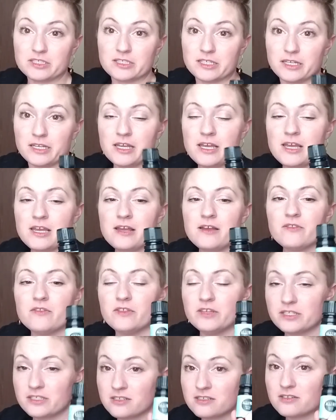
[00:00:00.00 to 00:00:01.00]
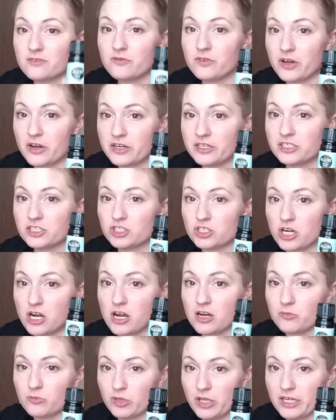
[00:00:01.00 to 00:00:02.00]
Like, this is a very
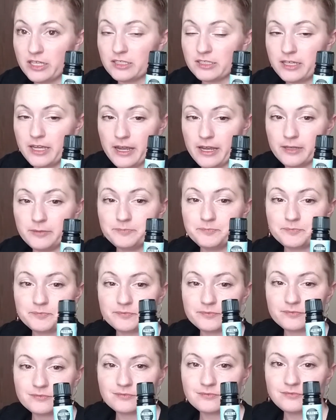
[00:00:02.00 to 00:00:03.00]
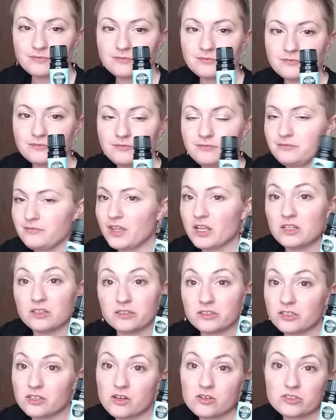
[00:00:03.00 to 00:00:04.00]
strong blend, okay? A
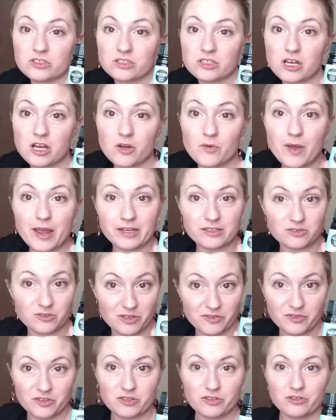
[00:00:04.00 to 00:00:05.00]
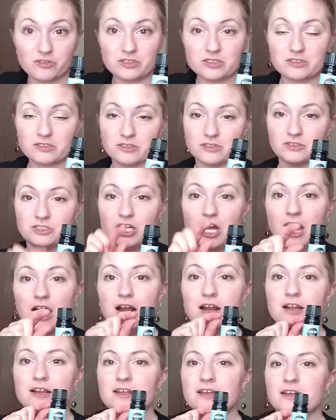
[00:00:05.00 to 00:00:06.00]
little goes a long way. So even though this little
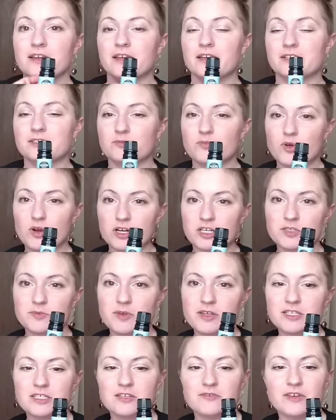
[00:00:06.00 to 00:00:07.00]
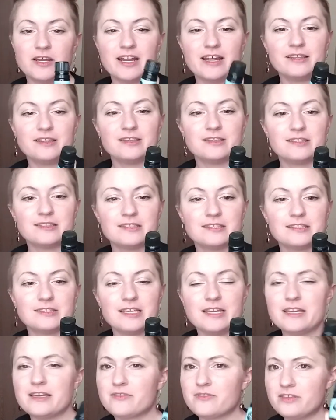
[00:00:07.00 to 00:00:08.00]
jar is more expensive, and I
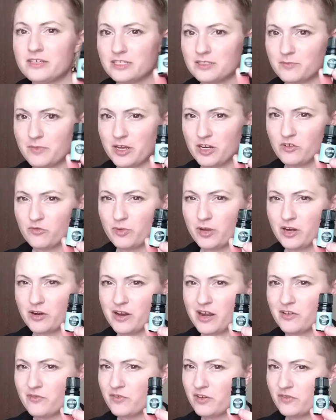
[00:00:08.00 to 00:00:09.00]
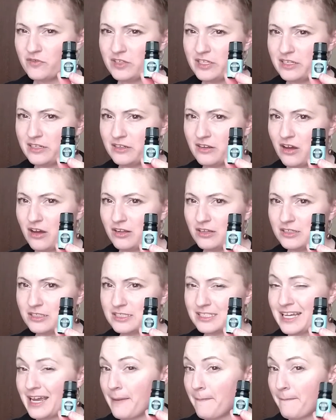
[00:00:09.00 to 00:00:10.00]
think this might have been around $15,
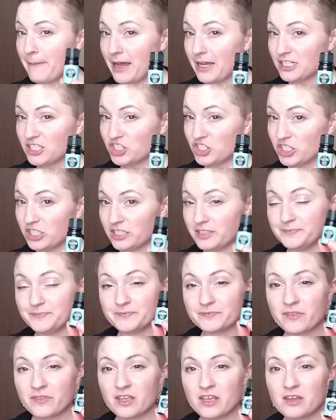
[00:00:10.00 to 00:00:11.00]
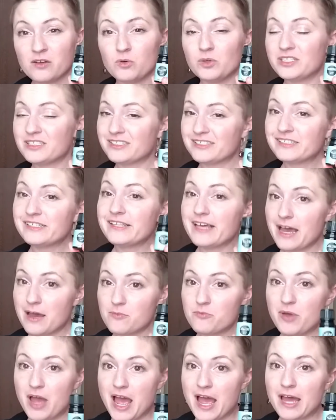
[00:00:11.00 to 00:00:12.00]
I'm not sure, which isn't that
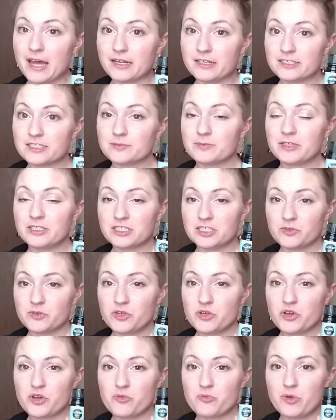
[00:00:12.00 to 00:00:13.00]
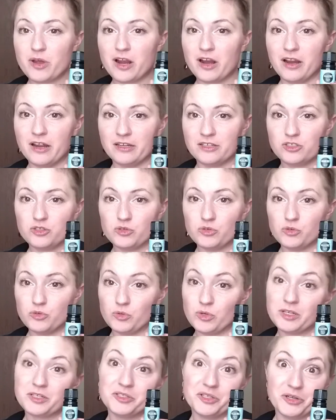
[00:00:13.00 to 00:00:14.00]
bad, especially when you compare it
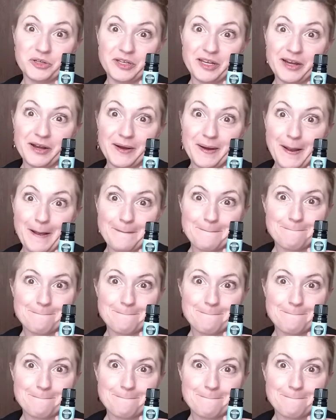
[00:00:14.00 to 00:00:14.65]
to DoTerra.